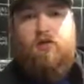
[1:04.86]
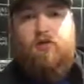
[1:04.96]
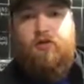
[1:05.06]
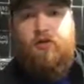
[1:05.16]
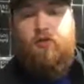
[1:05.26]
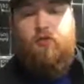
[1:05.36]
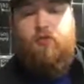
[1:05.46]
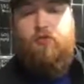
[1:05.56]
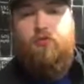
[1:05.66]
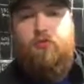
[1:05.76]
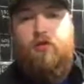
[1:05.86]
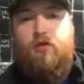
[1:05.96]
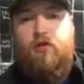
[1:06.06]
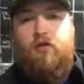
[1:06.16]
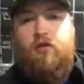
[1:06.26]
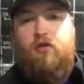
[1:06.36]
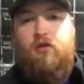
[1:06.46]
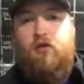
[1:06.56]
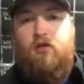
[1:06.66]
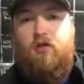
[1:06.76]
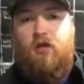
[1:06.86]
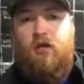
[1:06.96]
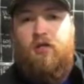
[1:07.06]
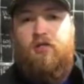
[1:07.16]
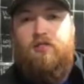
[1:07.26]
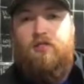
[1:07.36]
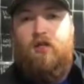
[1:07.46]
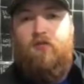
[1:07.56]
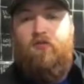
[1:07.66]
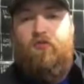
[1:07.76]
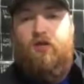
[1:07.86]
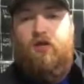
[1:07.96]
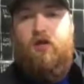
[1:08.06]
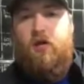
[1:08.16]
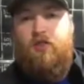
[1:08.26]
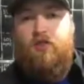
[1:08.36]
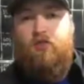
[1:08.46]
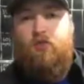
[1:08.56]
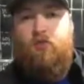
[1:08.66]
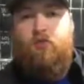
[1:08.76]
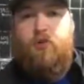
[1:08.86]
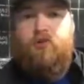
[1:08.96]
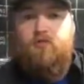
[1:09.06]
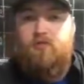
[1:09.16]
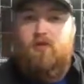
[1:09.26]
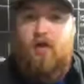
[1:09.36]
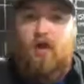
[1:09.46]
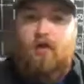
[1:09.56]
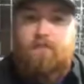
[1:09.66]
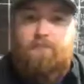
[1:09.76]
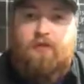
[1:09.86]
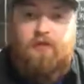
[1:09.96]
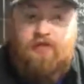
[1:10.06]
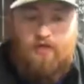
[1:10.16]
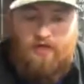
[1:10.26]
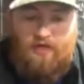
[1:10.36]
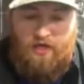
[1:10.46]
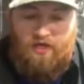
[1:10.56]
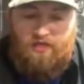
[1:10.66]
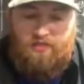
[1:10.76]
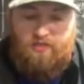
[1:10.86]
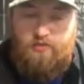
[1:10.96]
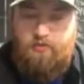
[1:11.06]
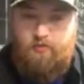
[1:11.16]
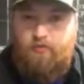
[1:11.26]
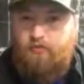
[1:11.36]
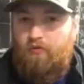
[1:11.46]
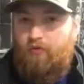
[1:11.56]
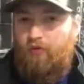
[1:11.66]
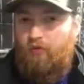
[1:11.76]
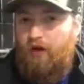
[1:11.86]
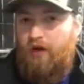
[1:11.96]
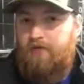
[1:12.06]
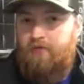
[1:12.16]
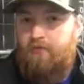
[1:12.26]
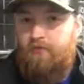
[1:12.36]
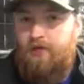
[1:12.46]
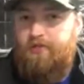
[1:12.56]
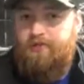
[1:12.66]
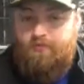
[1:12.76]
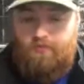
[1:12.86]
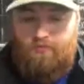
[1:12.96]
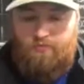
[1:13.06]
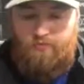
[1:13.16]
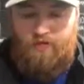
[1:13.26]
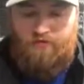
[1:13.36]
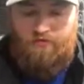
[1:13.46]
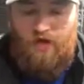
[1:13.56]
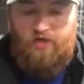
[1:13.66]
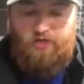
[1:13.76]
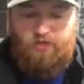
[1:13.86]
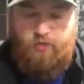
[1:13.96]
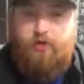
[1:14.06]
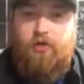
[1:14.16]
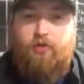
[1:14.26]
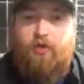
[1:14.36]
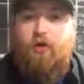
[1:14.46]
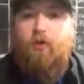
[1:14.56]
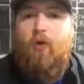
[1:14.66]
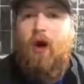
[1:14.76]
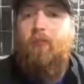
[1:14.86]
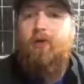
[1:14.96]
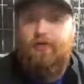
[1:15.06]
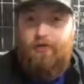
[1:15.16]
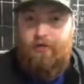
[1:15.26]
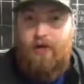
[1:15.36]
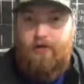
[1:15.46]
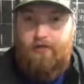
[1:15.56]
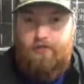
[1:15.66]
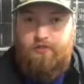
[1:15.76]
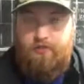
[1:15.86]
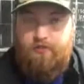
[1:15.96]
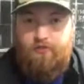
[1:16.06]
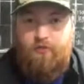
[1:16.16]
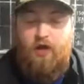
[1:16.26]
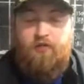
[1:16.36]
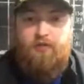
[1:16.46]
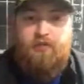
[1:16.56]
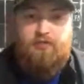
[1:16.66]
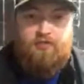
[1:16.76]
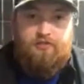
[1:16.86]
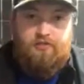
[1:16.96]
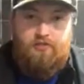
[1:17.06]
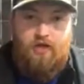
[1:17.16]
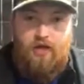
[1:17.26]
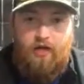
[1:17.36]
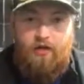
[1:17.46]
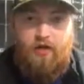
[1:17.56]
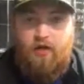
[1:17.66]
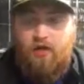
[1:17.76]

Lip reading: you're going to loop through it itself and then loop it onto the rack. And as a manufacturer, we don't know how big your rack is. So if you don't have a Bells of Steel rack,